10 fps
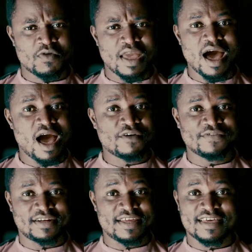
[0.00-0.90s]
We
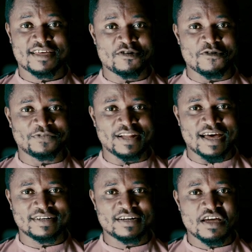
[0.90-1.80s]
have an acre of
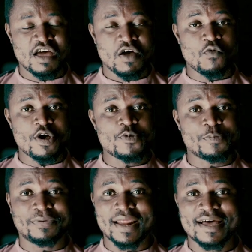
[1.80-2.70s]
land where
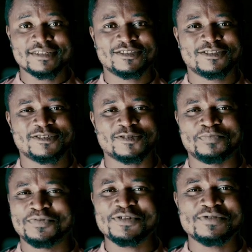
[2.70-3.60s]
we plan to
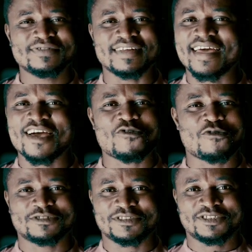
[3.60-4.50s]
build the
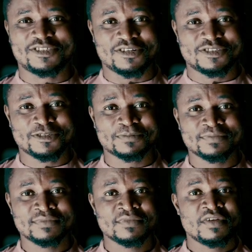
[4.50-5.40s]
headquarters church,
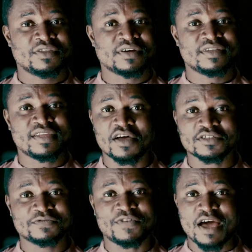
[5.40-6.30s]

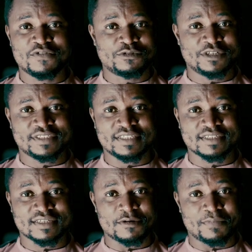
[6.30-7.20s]
3,500
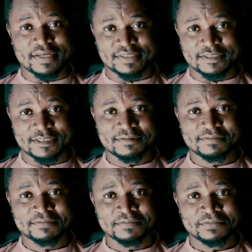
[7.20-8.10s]
seater capacity.
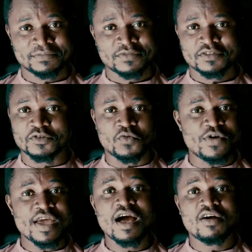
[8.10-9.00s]
So
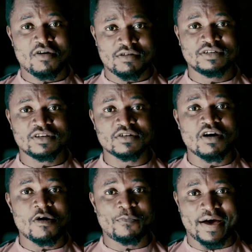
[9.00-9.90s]
we are calling on
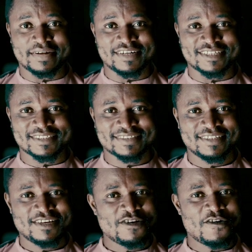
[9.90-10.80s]
our partners
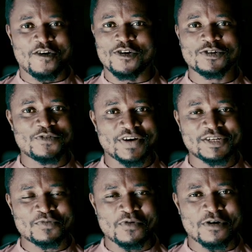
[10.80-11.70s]
all
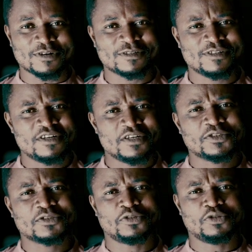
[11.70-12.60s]
over the world
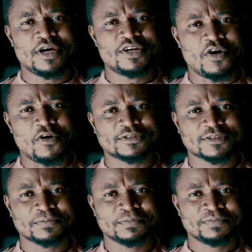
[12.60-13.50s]
to join
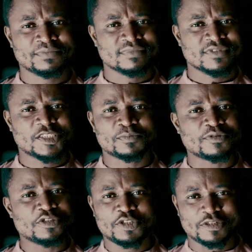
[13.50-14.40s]
us
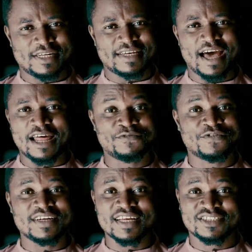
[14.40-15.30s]
spiritually and
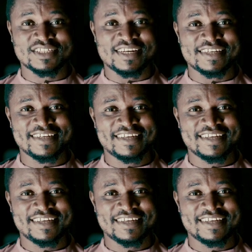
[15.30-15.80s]
financially